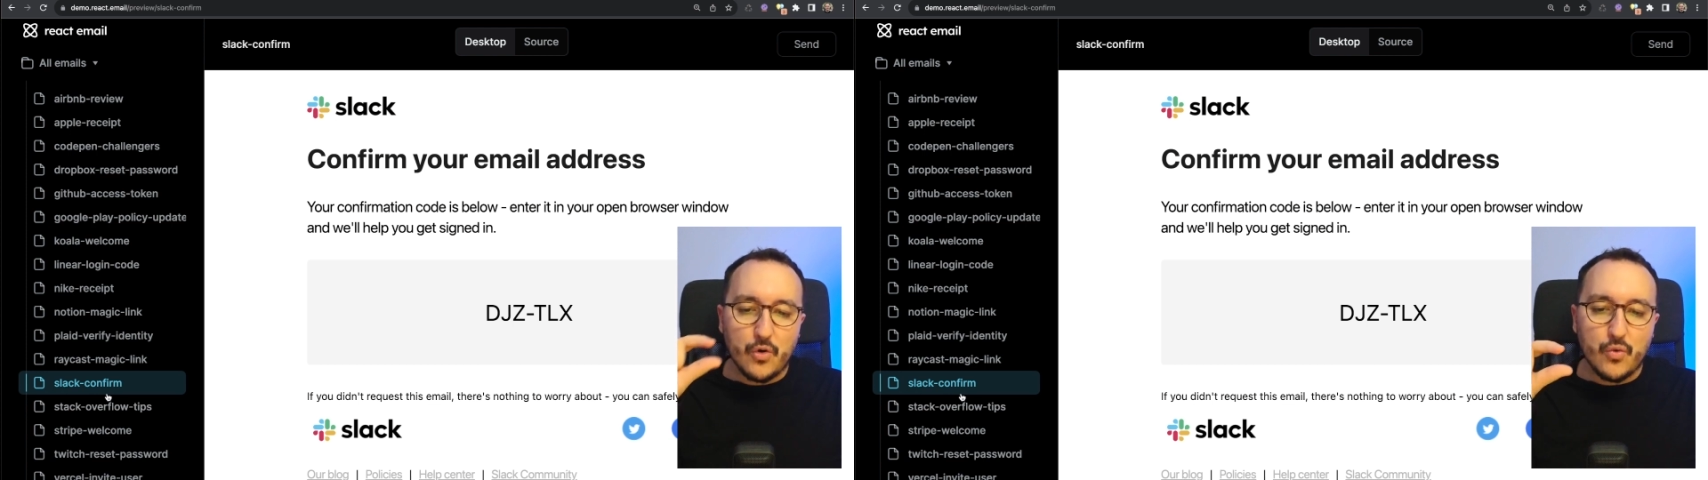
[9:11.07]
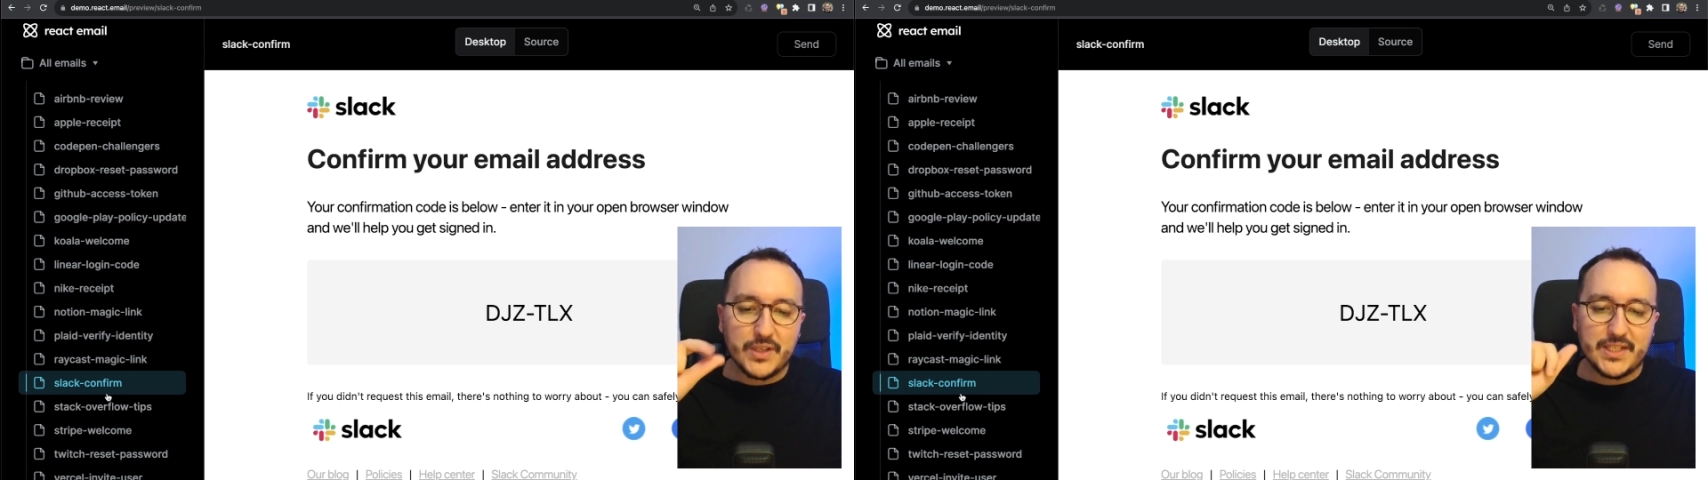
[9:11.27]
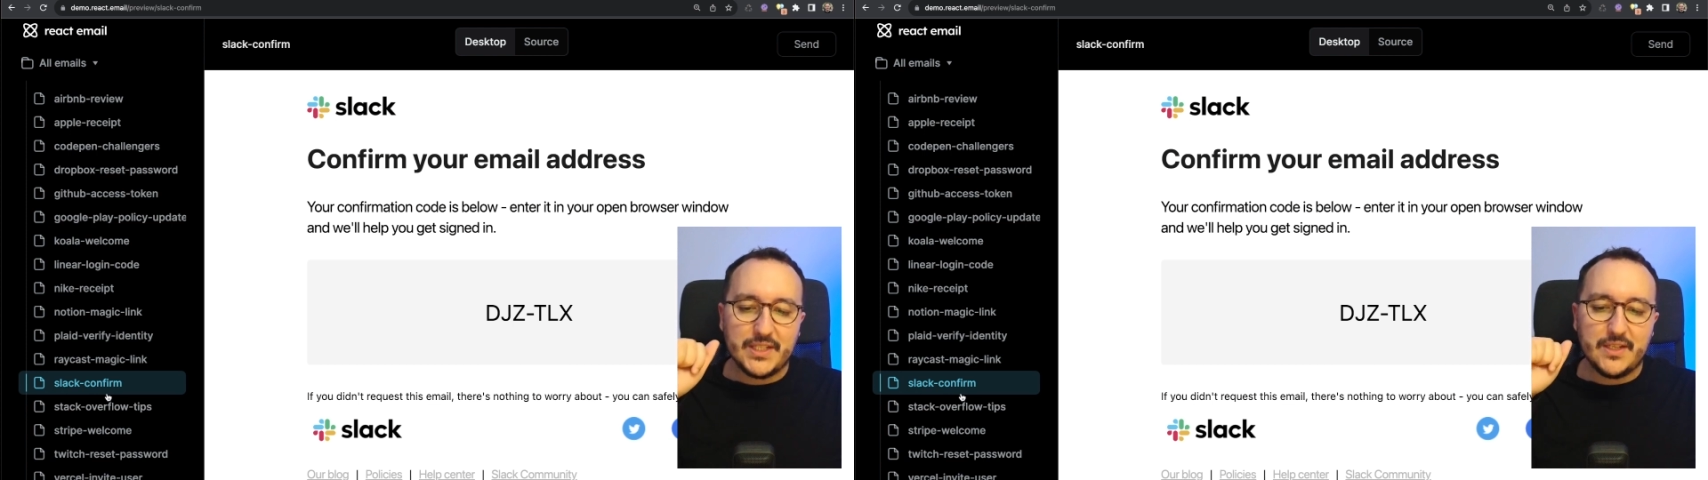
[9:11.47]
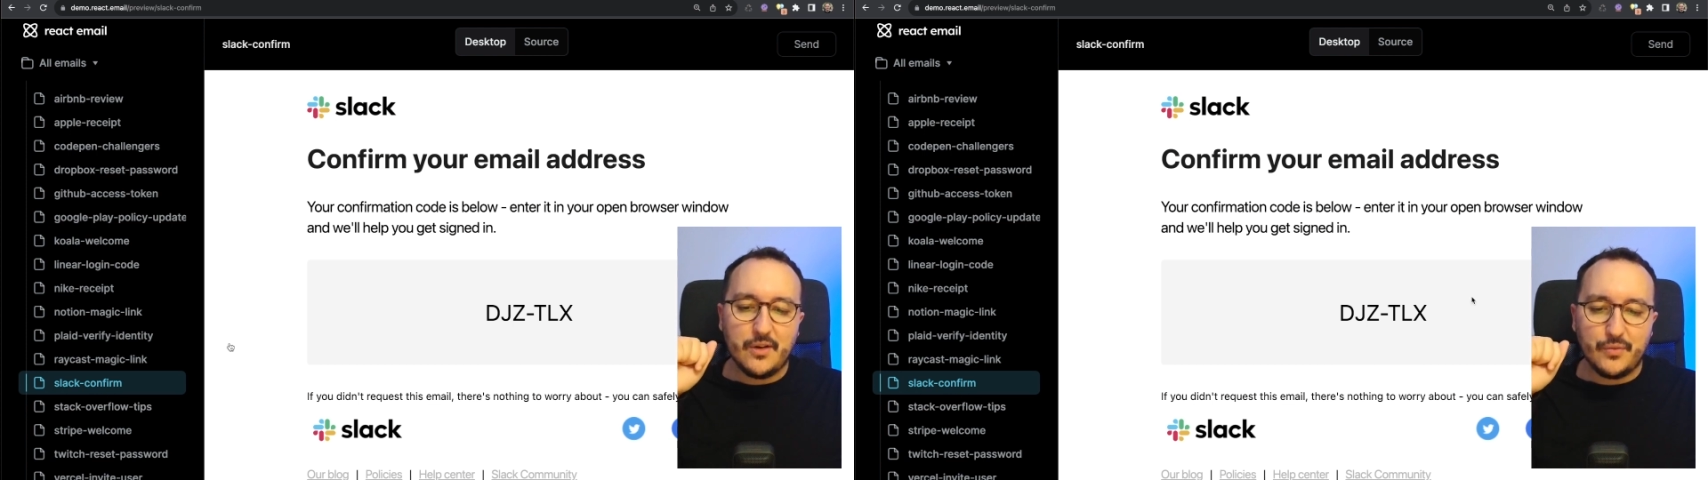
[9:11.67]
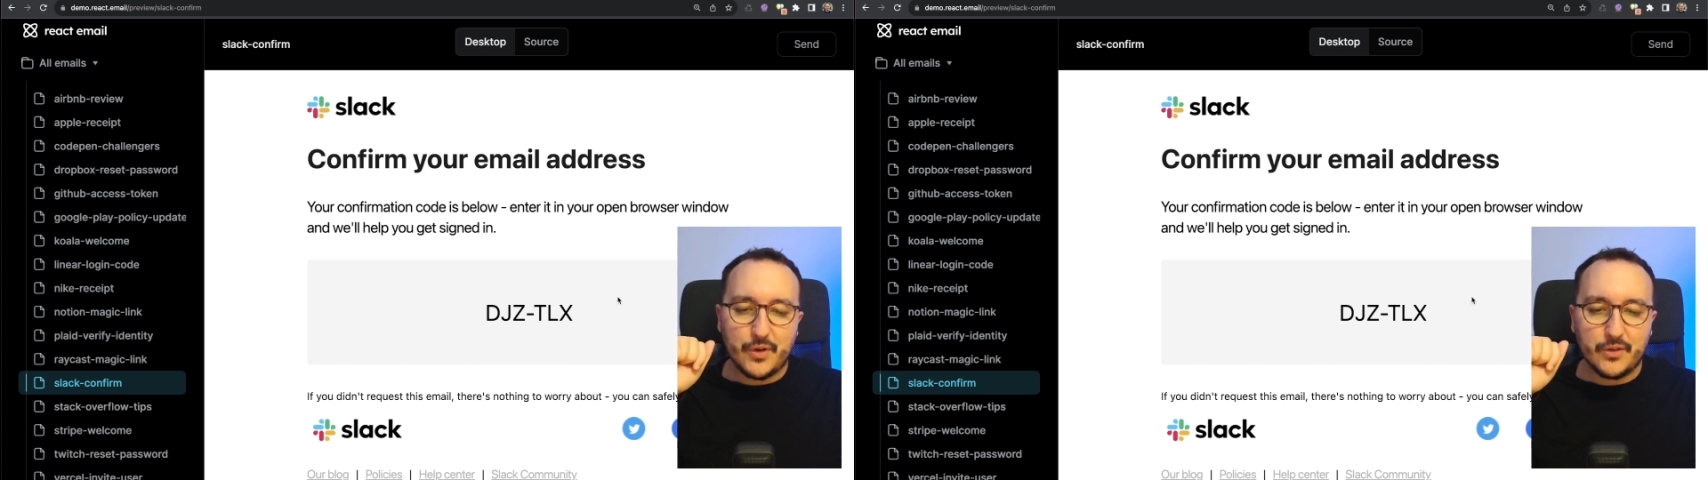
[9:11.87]
quantity
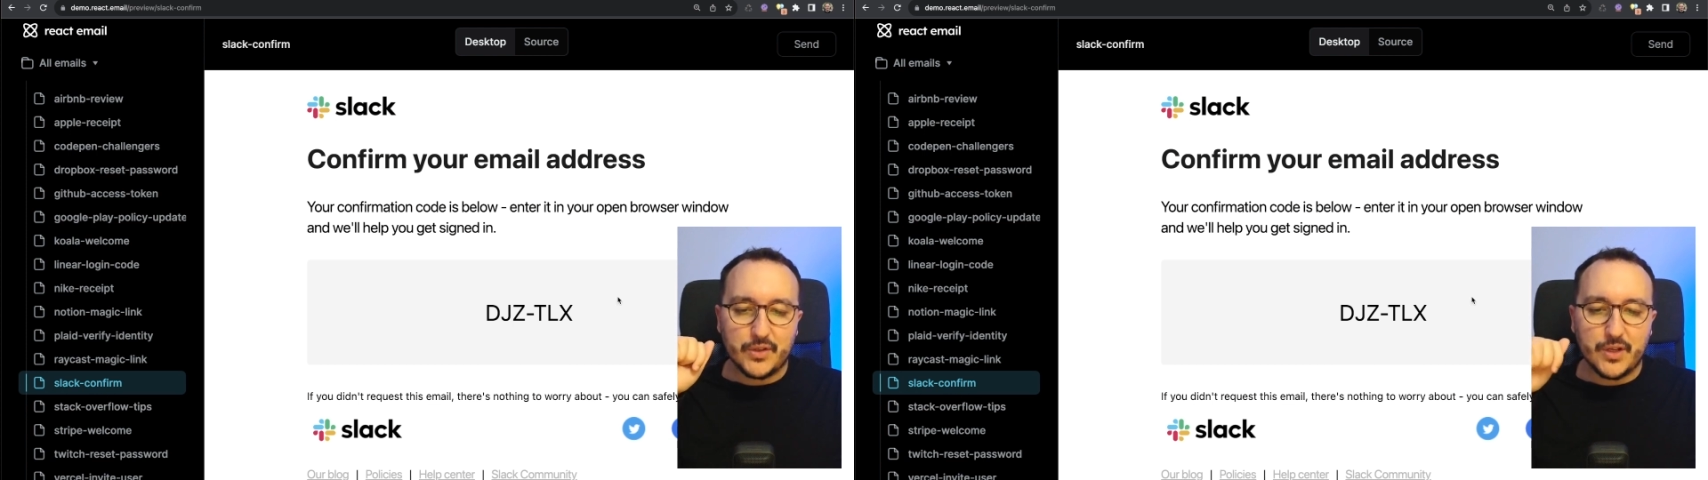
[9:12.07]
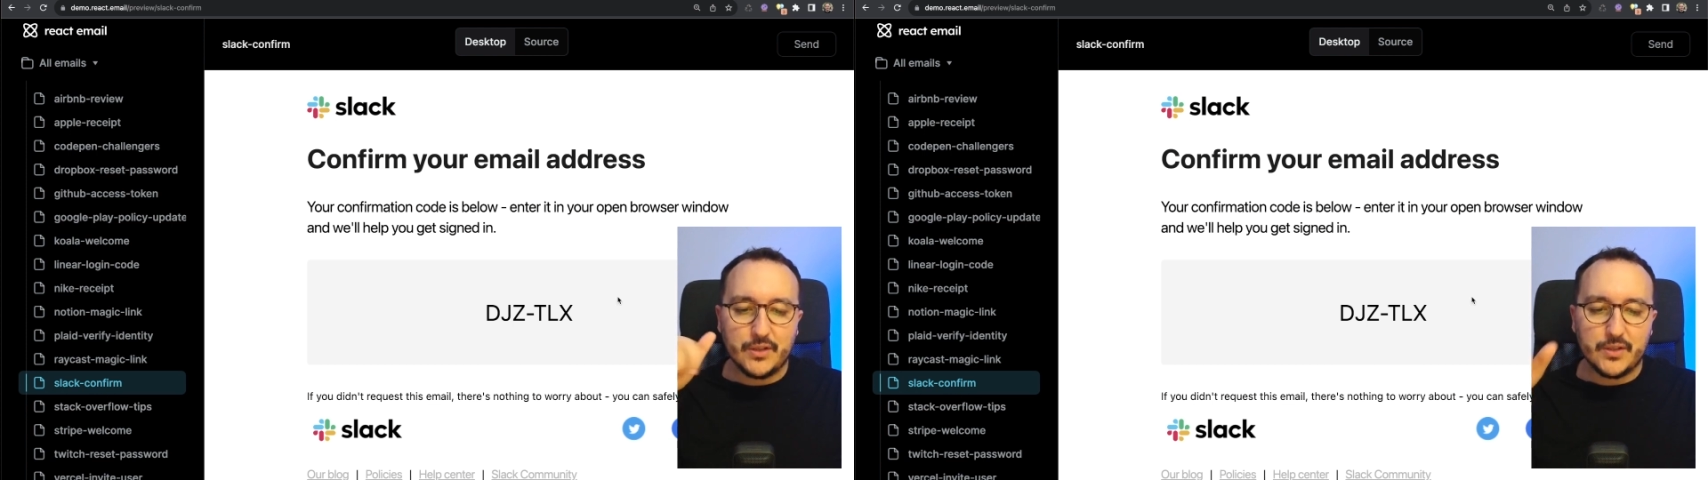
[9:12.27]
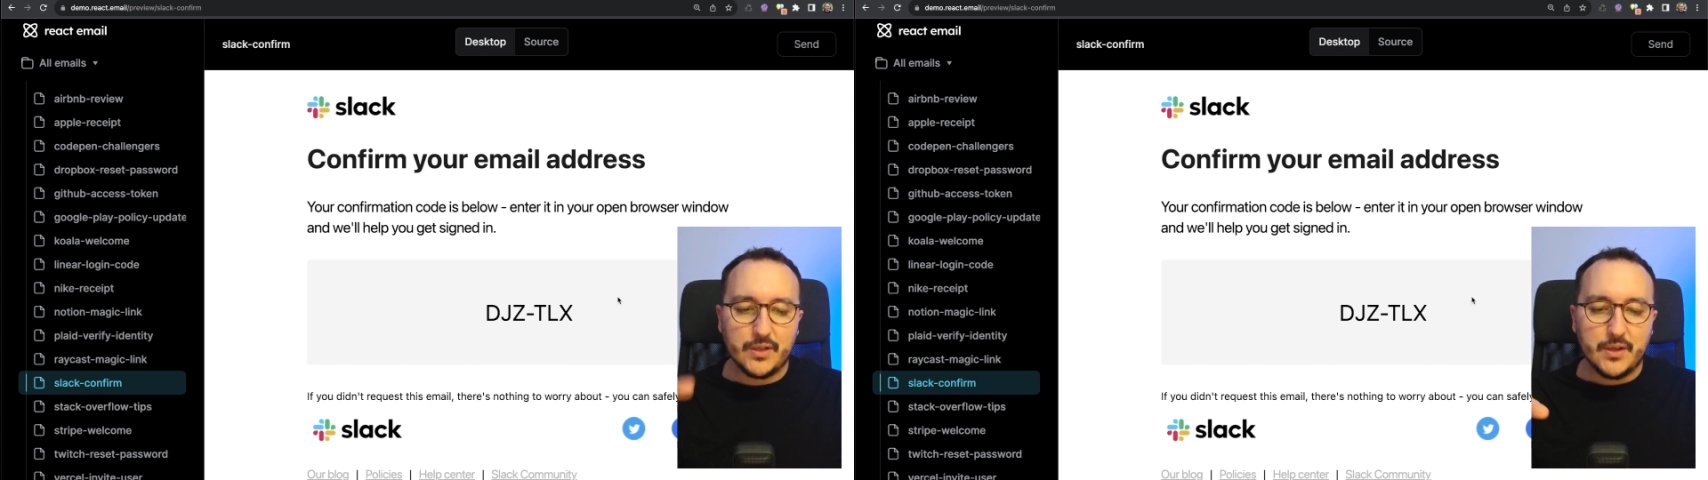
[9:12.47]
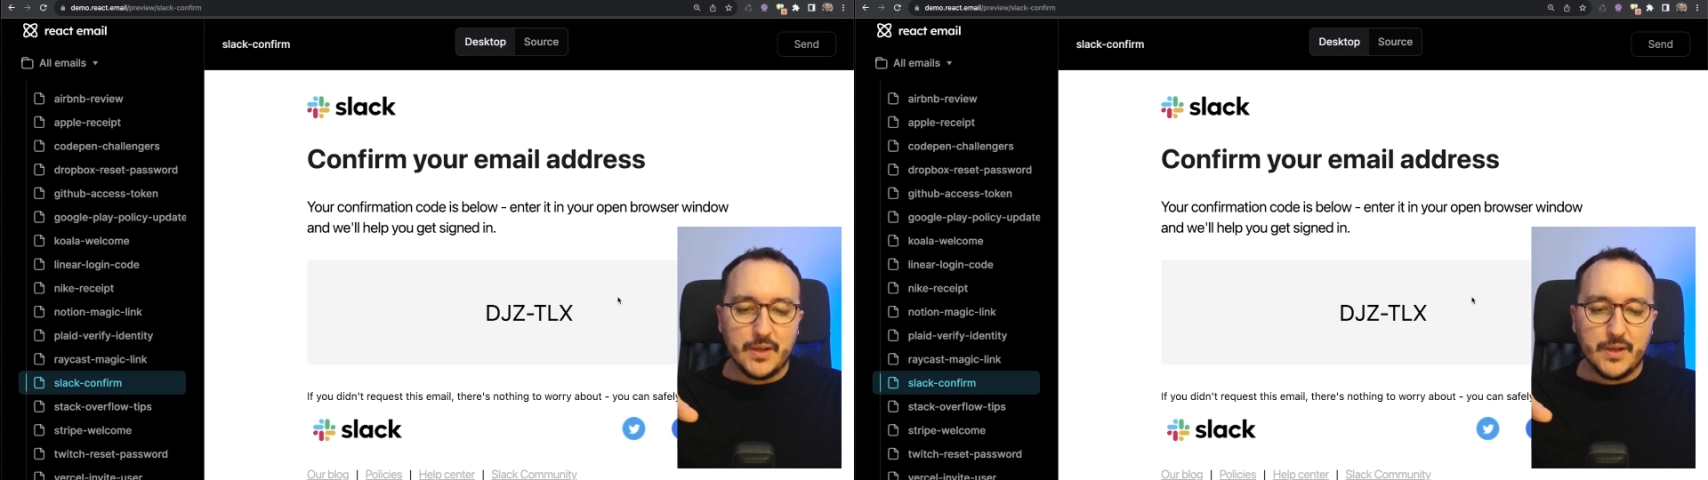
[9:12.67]
of content,